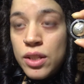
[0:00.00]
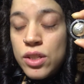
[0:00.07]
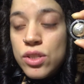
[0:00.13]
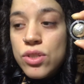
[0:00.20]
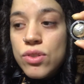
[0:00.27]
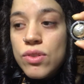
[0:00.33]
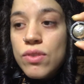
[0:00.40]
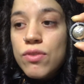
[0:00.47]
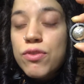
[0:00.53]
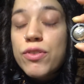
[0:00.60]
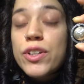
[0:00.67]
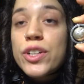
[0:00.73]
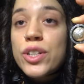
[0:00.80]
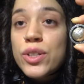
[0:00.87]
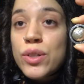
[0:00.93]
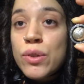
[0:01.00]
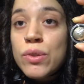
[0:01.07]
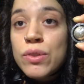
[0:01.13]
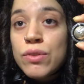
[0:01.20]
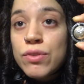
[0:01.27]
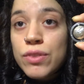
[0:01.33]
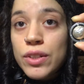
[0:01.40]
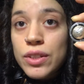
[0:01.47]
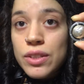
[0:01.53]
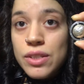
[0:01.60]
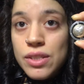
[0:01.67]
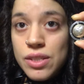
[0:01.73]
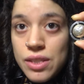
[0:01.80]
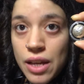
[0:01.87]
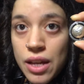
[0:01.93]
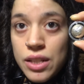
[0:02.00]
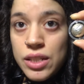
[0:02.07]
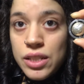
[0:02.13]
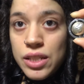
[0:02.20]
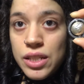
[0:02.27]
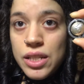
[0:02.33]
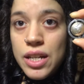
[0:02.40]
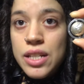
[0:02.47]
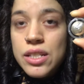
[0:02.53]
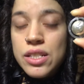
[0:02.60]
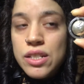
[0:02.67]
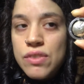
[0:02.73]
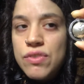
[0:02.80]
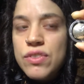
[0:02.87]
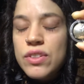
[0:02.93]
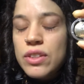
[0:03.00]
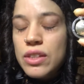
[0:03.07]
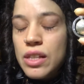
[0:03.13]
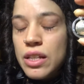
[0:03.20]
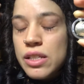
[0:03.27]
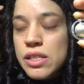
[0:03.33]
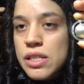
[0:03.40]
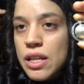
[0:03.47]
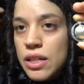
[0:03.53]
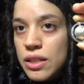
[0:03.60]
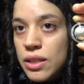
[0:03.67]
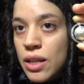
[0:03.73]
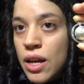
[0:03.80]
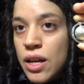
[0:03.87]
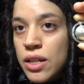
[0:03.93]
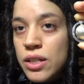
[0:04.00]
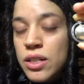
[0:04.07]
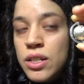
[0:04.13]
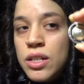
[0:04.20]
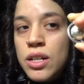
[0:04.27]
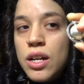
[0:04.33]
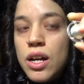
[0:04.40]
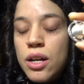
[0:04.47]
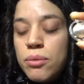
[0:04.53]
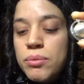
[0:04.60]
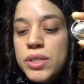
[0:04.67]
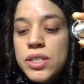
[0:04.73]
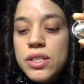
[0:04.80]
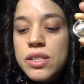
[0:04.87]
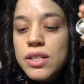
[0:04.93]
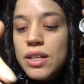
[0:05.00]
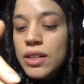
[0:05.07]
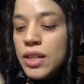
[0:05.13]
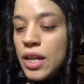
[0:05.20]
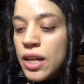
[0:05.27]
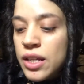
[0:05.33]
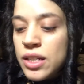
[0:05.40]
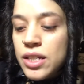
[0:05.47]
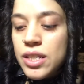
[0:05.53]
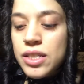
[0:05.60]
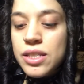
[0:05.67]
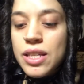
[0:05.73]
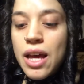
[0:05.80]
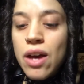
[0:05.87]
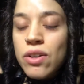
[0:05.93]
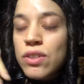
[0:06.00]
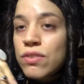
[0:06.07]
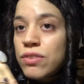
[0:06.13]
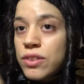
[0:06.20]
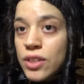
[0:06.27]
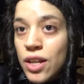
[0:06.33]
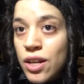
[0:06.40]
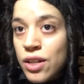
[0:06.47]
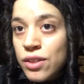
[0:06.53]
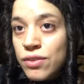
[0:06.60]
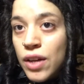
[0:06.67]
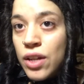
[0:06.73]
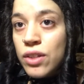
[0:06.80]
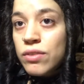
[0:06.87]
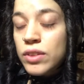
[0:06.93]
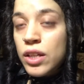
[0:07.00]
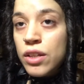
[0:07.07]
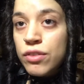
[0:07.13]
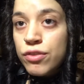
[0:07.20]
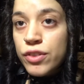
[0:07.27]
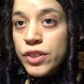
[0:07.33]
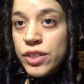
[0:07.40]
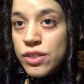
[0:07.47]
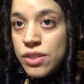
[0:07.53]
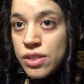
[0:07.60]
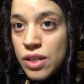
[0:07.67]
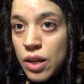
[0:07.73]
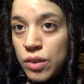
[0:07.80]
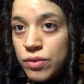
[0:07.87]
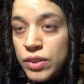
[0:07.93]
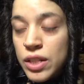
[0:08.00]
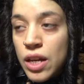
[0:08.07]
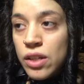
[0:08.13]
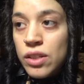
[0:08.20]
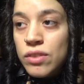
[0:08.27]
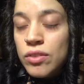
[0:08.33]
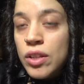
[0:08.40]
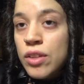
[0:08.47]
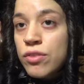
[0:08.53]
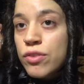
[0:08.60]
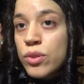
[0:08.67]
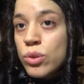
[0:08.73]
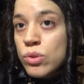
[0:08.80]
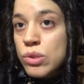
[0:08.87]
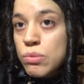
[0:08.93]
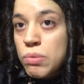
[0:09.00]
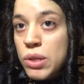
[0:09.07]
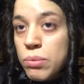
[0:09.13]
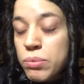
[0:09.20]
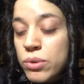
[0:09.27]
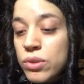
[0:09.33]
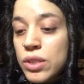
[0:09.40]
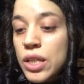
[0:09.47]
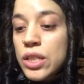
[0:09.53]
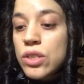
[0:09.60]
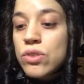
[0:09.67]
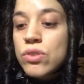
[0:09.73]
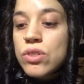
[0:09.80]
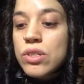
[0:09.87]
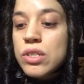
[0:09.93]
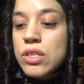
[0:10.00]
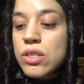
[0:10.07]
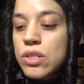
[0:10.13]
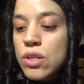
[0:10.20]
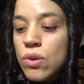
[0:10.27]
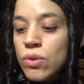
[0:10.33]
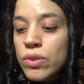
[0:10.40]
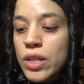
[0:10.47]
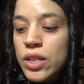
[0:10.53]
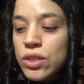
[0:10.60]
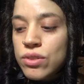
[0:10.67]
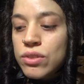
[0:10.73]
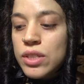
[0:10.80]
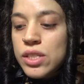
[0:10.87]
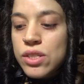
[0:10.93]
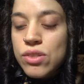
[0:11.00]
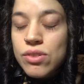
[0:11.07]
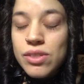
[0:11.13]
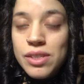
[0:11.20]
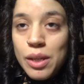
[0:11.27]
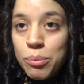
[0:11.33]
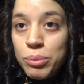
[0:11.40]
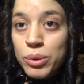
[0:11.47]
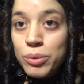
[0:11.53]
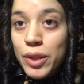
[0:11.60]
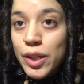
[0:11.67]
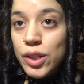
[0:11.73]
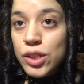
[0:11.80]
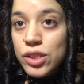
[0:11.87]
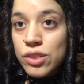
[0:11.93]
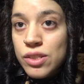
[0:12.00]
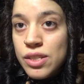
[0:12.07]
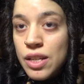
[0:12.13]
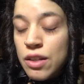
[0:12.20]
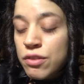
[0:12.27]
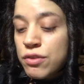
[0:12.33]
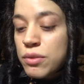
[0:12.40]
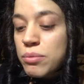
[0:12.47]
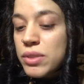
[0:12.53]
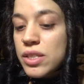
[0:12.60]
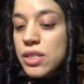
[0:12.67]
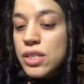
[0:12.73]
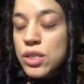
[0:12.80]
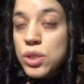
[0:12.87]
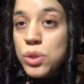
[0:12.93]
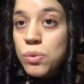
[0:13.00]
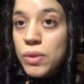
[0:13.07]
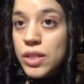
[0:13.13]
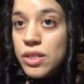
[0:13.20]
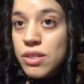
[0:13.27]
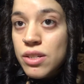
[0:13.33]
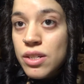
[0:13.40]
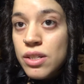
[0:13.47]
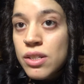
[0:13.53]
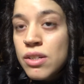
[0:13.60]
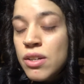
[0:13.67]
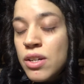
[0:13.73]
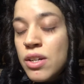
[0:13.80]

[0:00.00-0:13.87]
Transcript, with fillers: so for your own fucking sanity and different things like that, um, it again, it's out of love, out of love for yourself and out of love for those people that you just know that you need to separate yourself from this situation